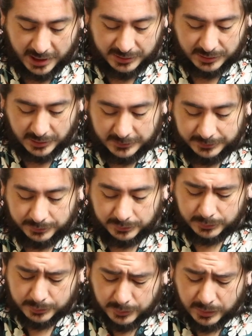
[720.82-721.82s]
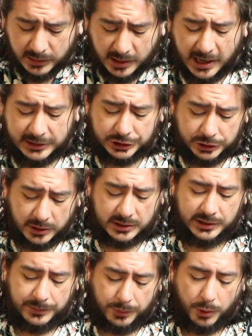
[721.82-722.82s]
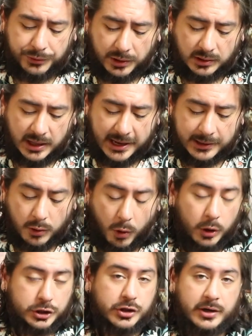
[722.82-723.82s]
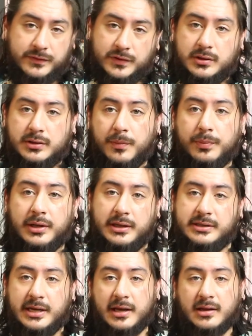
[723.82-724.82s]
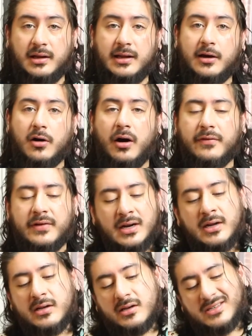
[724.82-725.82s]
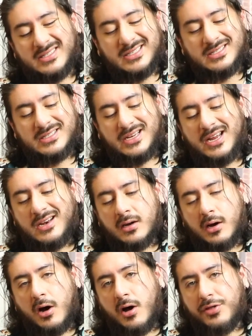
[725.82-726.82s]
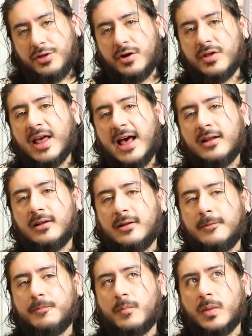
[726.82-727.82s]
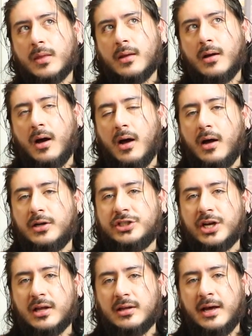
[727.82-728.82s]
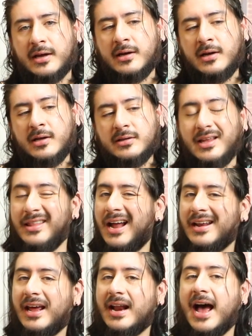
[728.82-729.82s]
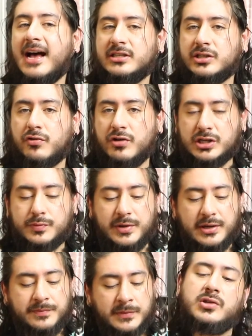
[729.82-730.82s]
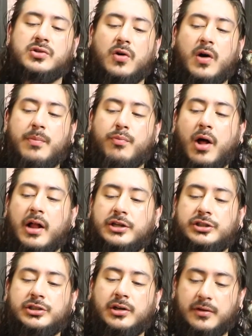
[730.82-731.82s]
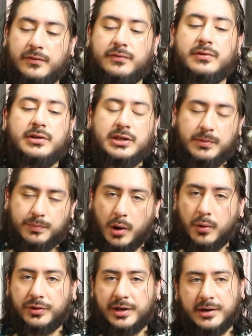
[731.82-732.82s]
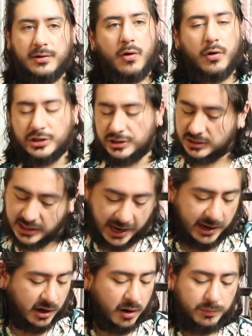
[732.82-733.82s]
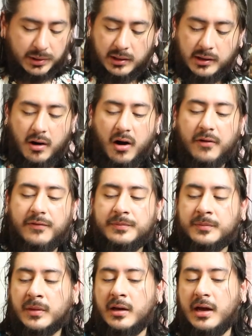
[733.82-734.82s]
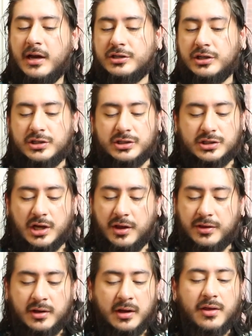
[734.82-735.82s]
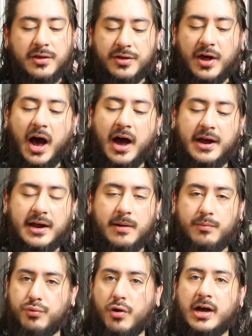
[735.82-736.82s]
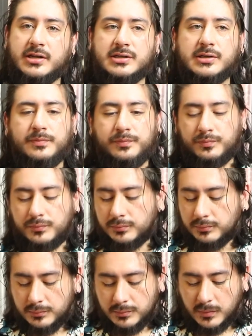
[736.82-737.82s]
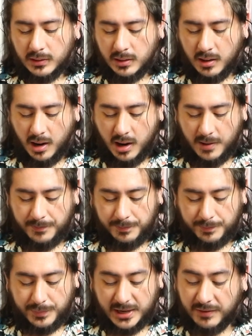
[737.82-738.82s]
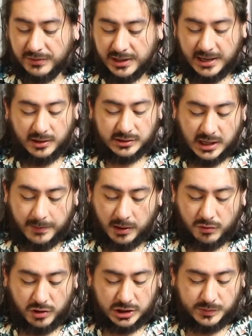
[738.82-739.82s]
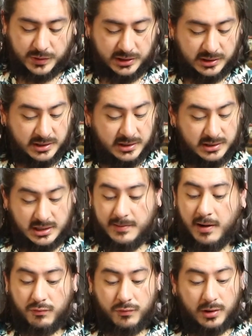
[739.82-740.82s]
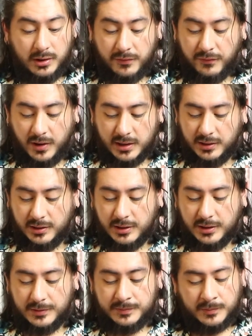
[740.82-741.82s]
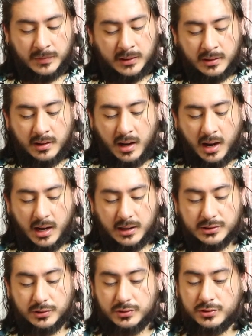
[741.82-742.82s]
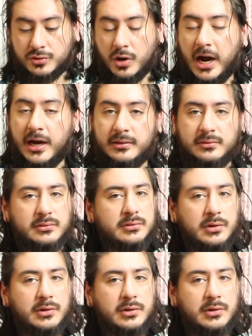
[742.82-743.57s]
that I should have deboned the leg, or should have completely taken the leg off, because the skin under that chicken leg did not get as crispy. So I probably should have deboned it, or just taken it completely off, and should have just done thigh and breast. But everything else came out crispy, came out really fucking good. So try